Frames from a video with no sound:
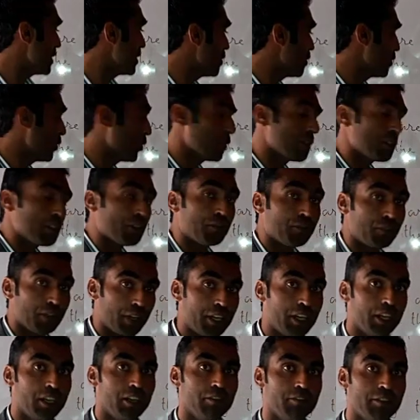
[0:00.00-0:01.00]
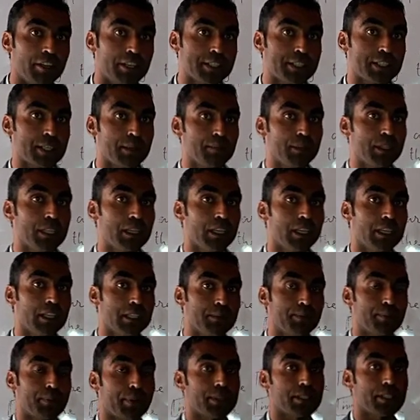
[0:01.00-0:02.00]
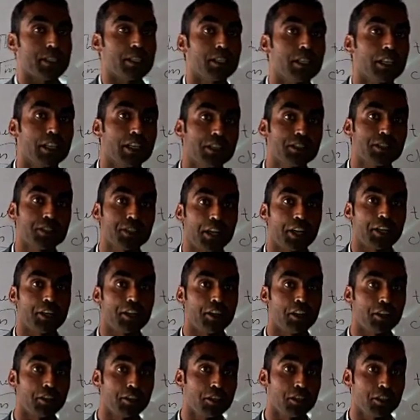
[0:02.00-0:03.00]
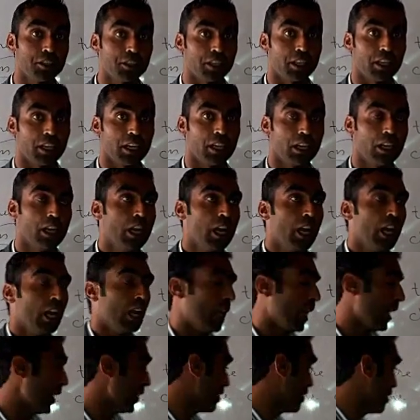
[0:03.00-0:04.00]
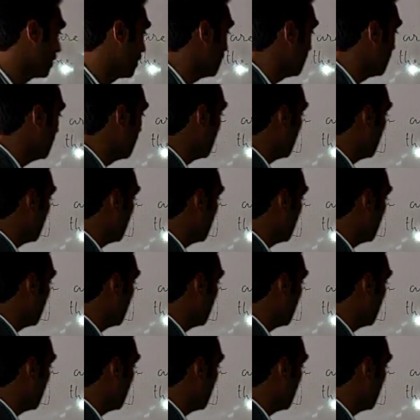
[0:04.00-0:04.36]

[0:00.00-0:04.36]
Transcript: this is the use of in when something is present inside another thing. Like